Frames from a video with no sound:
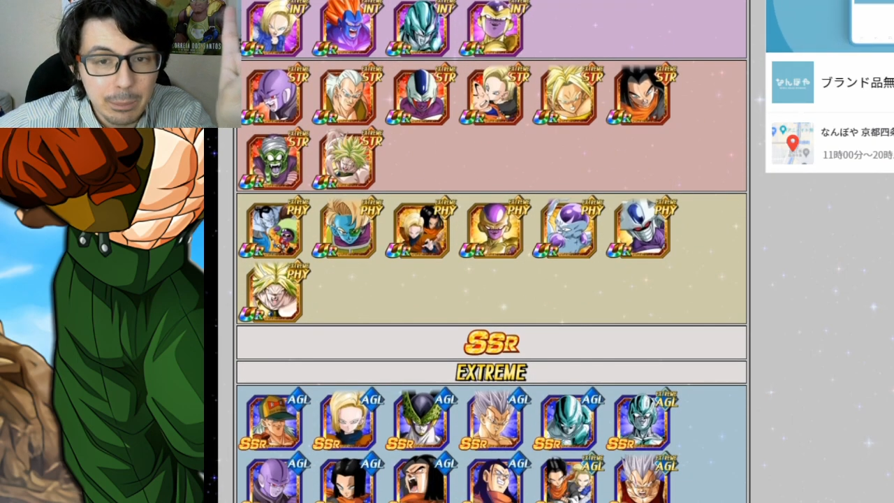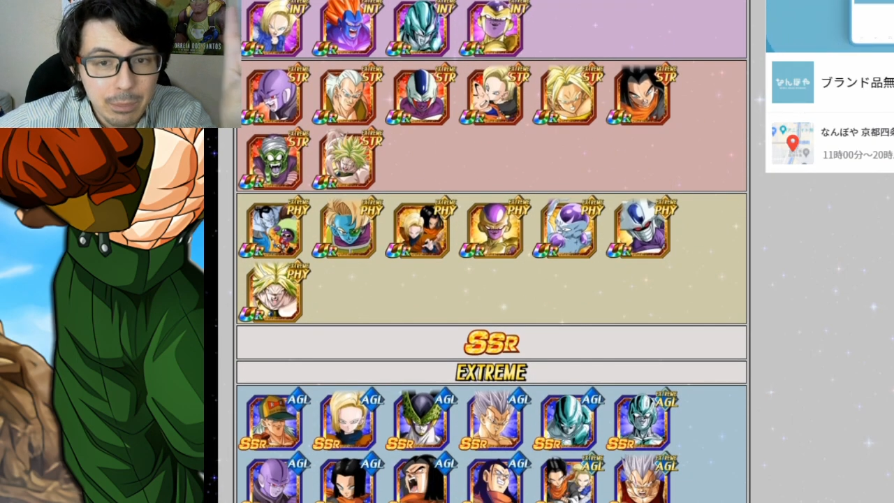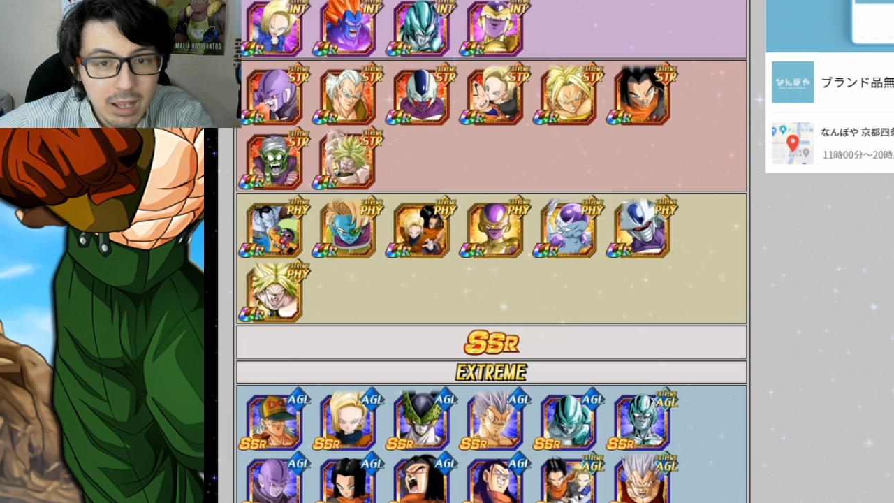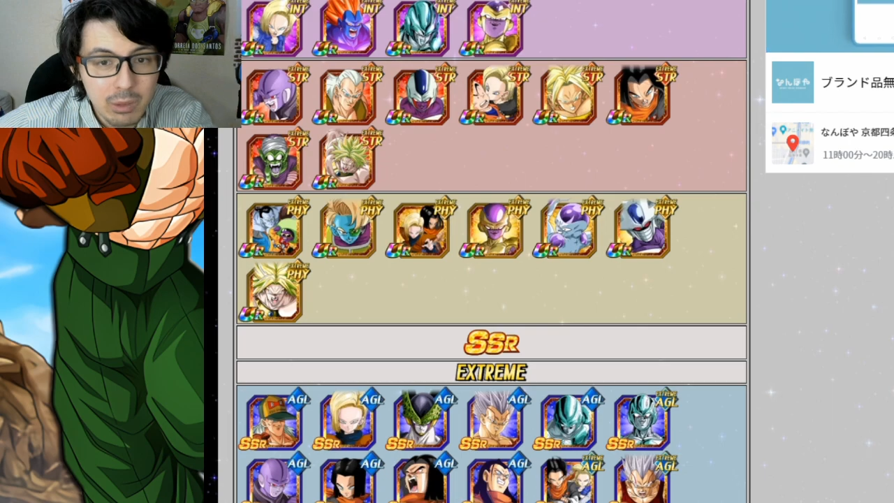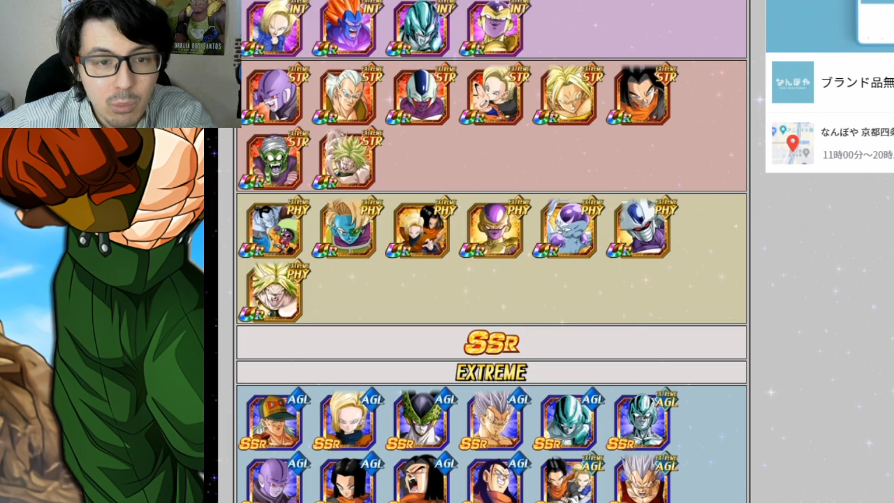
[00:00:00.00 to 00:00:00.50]

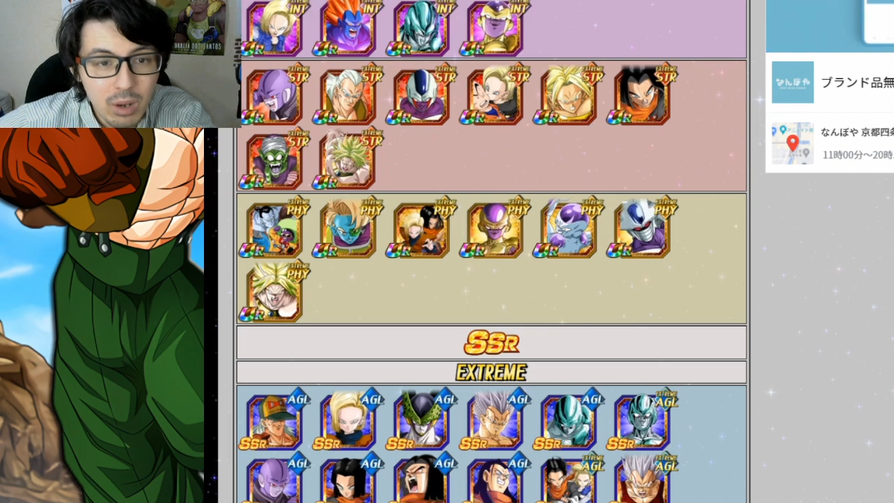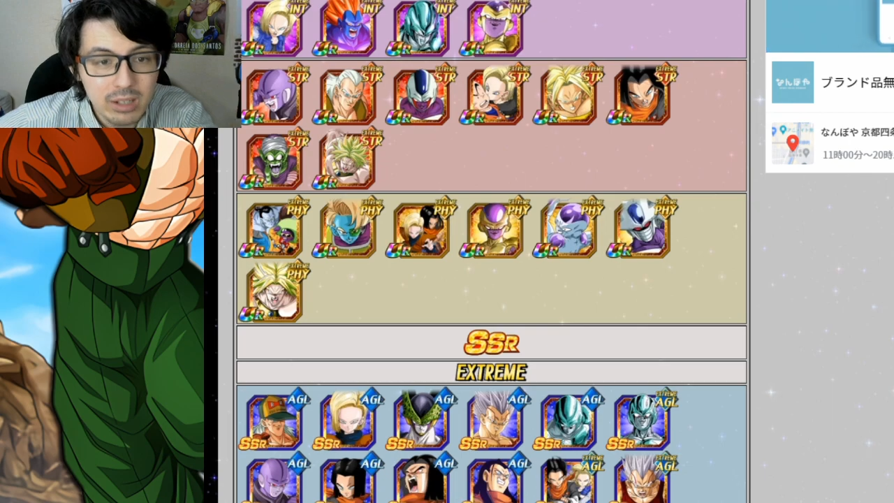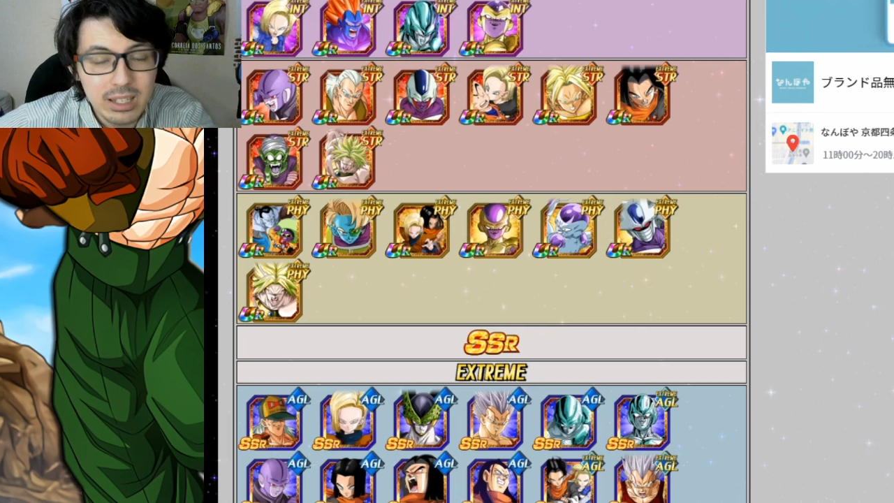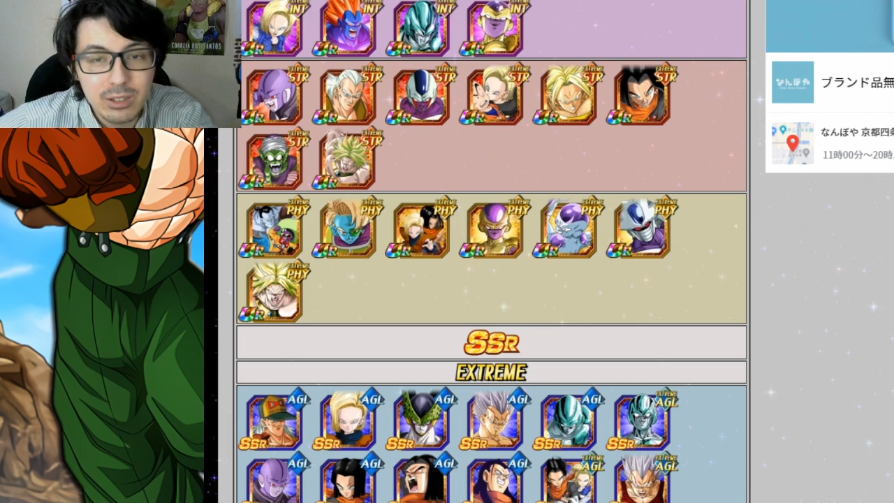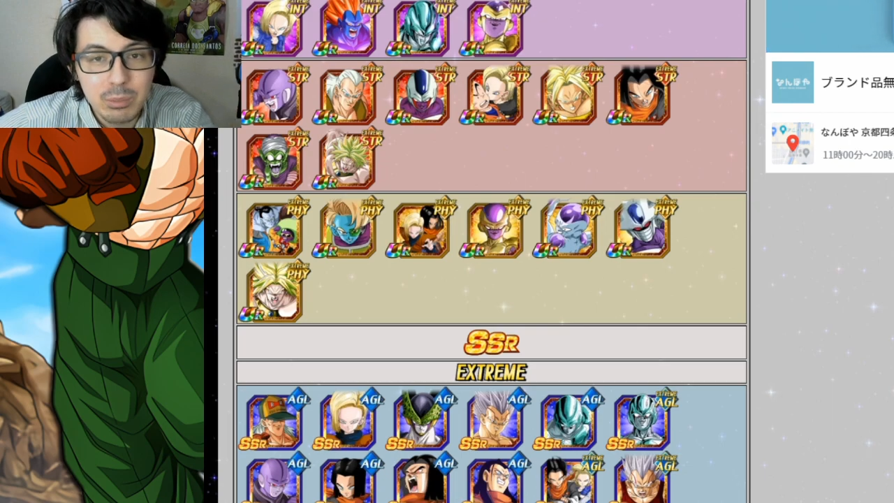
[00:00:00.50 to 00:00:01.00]
but
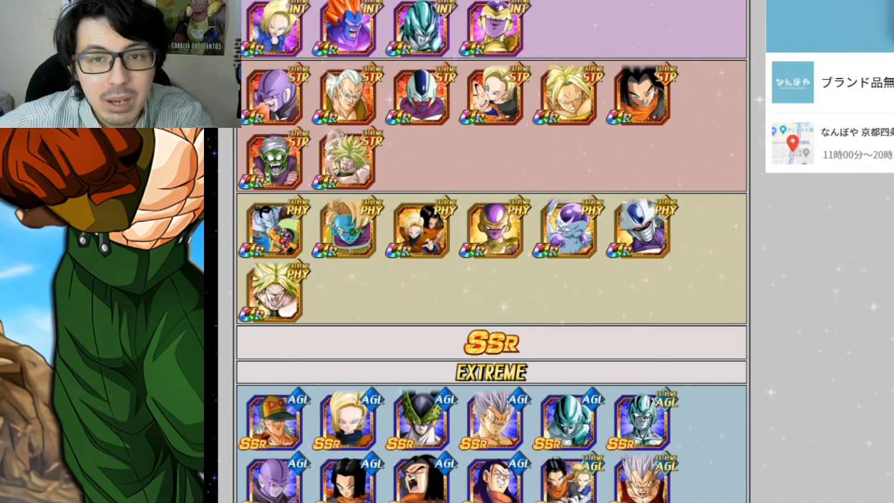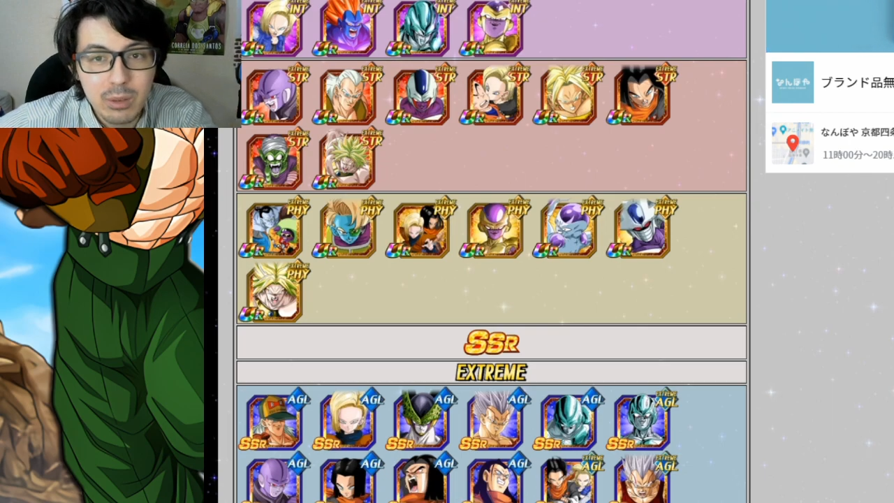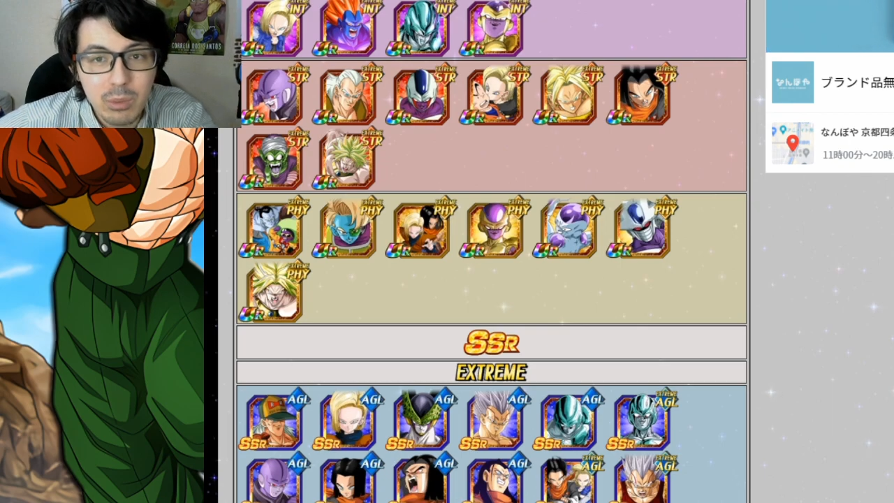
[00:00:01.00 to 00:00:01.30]
one that you might